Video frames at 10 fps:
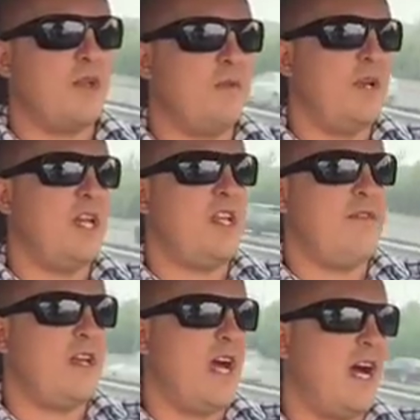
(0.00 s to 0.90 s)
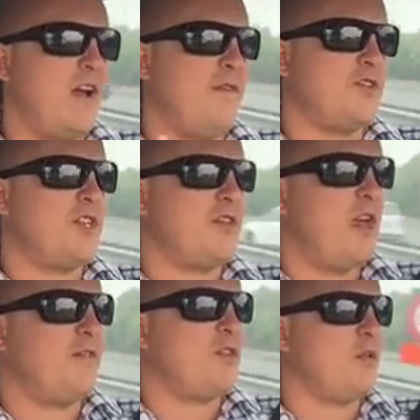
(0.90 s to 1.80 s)
we need to have a yarn. I haven't, I
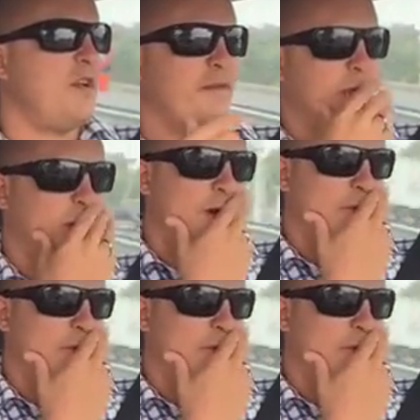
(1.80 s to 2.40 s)
haven't talked to you for a while,